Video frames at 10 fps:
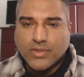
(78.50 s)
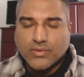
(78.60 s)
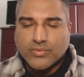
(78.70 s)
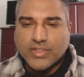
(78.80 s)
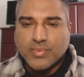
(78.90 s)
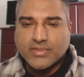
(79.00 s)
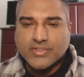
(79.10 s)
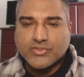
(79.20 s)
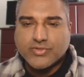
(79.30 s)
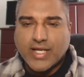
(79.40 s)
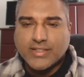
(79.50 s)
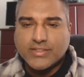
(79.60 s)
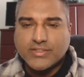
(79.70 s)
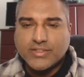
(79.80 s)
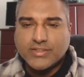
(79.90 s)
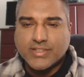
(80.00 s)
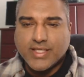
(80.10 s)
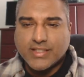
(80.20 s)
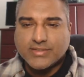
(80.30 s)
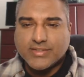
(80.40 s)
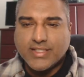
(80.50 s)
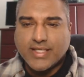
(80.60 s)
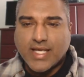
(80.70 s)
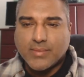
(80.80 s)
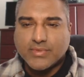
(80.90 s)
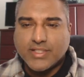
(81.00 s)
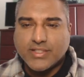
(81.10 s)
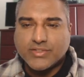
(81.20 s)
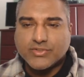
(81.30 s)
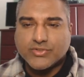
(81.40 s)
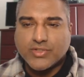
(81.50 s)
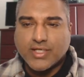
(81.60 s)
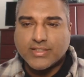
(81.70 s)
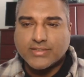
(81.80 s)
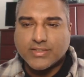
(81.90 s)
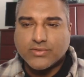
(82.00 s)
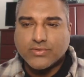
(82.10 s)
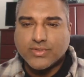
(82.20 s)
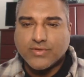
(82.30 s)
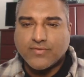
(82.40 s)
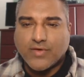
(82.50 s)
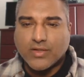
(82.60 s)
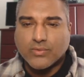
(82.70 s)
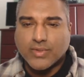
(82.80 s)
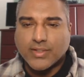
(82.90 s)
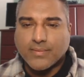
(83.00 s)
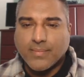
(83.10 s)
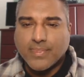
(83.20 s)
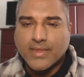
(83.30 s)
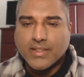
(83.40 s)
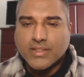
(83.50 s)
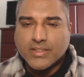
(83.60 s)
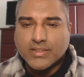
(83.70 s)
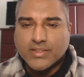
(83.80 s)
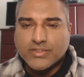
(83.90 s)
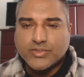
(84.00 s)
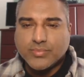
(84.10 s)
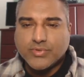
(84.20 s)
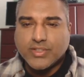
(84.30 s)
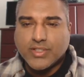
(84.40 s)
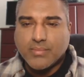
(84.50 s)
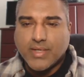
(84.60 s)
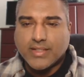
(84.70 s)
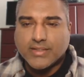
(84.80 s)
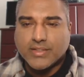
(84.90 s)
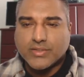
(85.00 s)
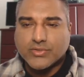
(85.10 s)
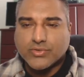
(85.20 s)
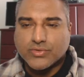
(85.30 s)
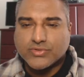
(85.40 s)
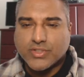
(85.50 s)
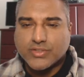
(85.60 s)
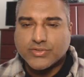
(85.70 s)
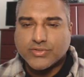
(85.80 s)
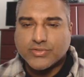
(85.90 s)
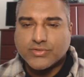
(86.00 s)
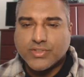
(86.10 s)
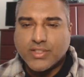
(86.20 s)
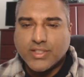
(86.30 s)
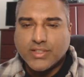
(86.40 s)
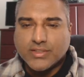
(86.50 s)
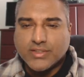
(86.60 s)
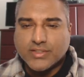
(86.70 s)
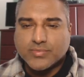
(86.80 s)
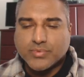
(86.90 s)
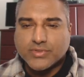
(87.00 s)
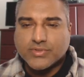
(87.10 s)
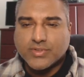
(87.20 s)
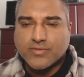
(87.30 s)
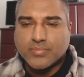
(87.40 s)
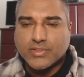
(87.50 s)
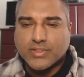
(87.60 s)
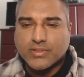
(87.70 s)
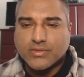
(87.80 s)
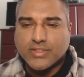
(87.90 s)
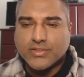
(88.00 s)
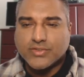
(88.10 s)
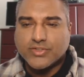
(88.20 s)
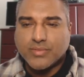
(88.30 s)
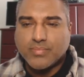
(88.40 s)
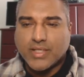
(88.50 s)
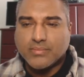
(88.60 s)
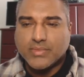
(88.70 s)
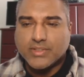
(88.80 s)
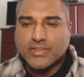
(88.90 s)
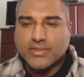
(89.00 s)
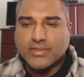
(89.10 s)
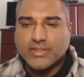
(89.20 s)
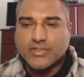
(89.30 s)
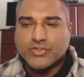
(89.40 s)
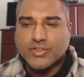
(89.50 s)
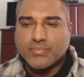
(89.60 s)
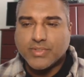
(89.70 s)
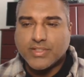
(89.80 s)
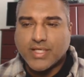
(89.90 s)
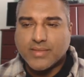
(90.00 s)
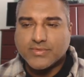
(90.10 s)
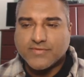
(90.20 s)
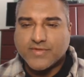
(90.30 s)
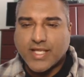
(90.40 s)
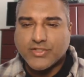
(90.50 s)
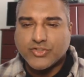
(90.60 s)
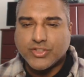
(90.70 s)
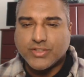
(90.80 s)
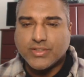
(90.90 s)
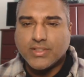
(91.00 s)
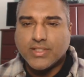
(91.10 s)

Read about the strategies against decapitation strikes including the following. Distributed command and control structures, dispersal of political leadership and military leadership in times of tension,